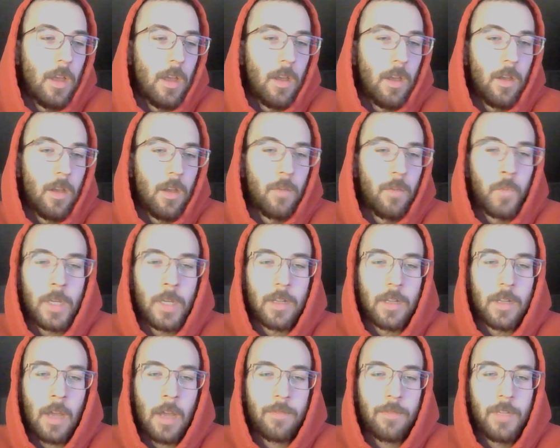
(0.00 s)
But
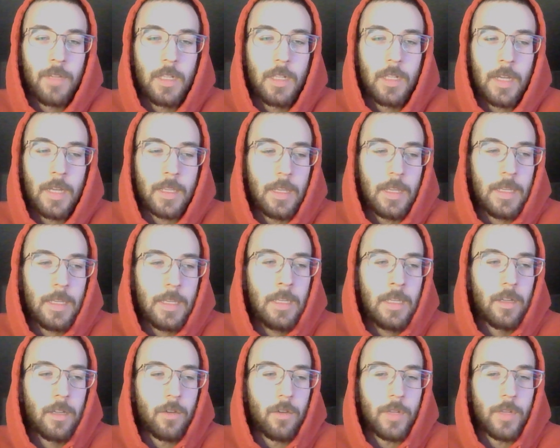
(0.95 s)
I feel like the
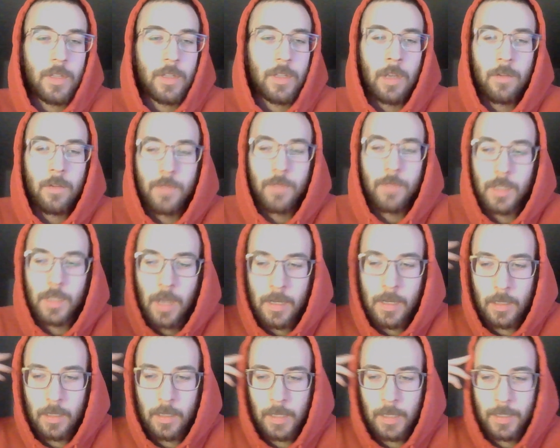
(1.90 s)
ego itself is kind
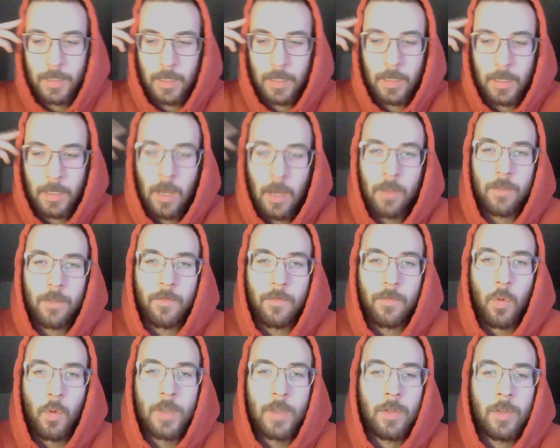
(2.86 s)
of like another
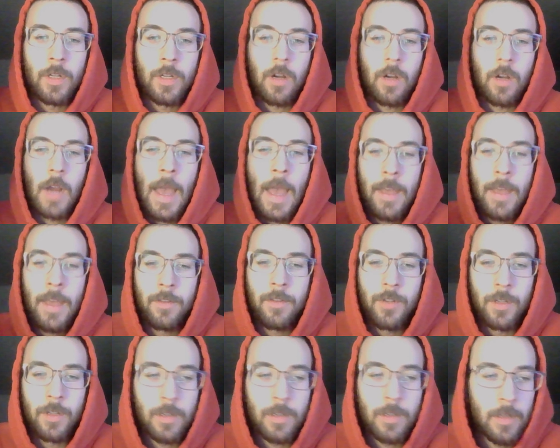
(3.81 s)
voice in our head,
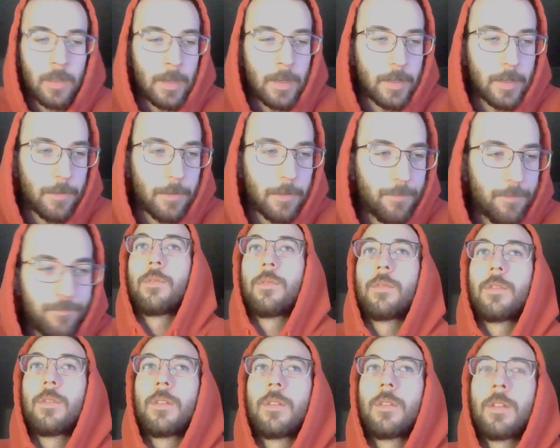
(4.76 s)
just like
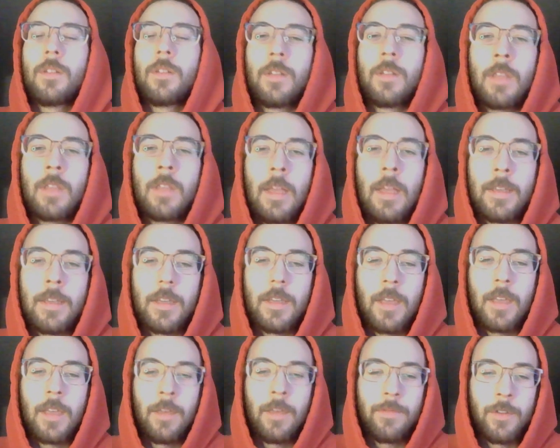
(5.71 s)

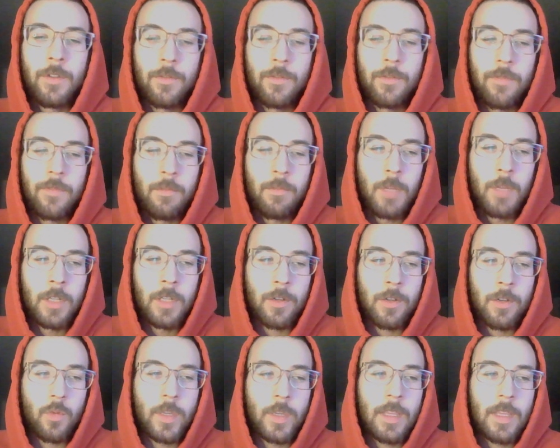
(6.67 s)
if you're familiar
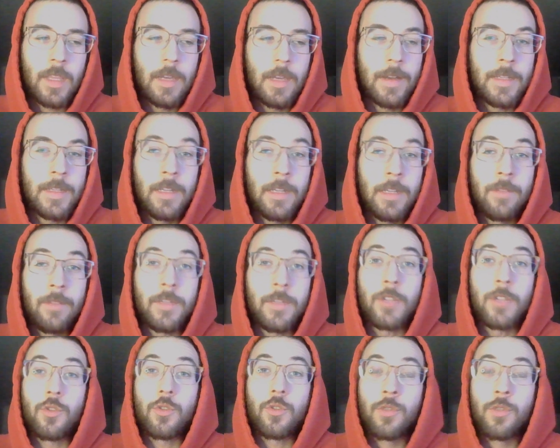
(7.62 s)
with the idea of
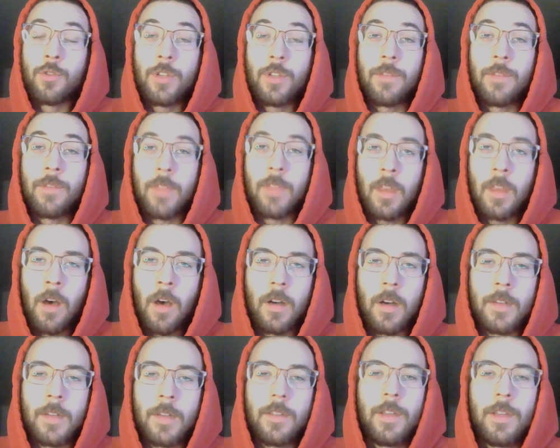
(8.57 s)
intrusive
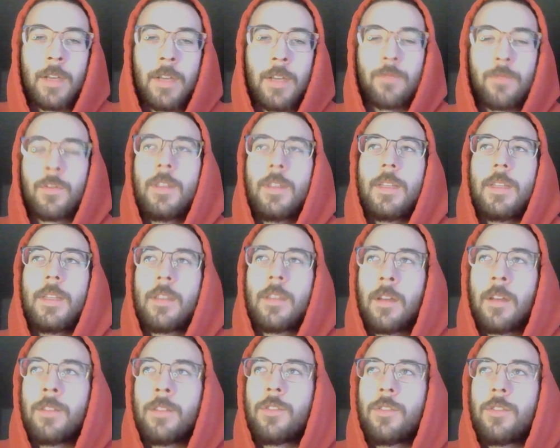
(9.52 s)
thought, it really
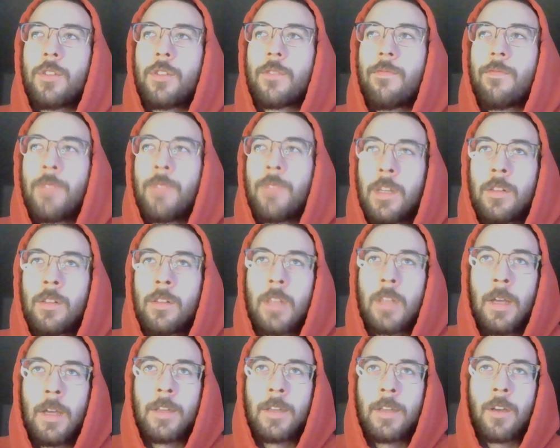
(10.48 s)
does just feel
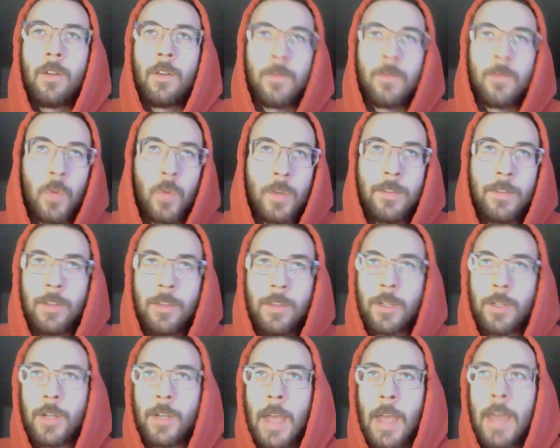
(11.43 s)
like a voice in
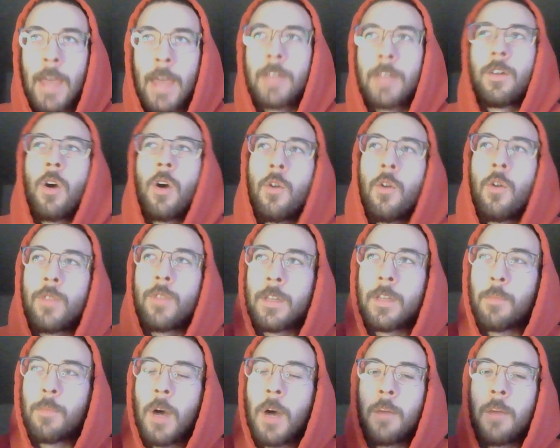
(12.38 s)
your head only
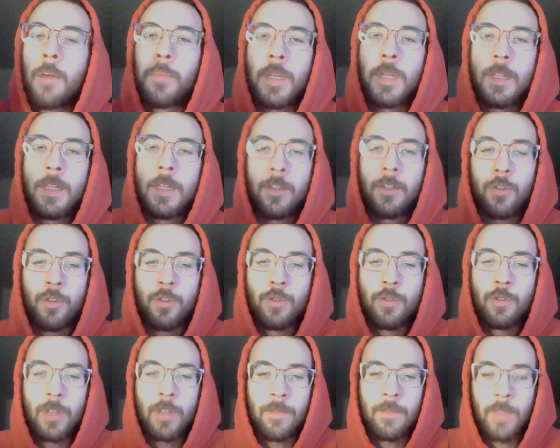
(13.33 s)
pumping
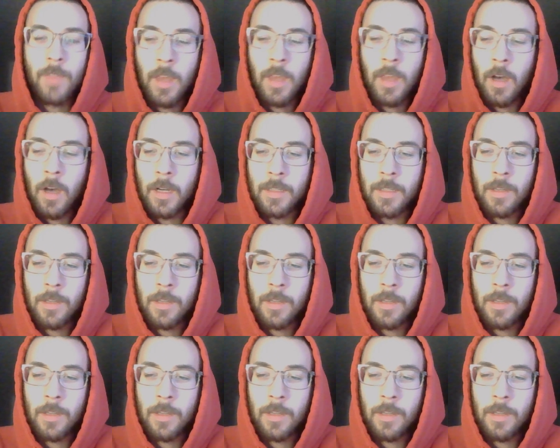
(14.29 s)
intrusive thoughts,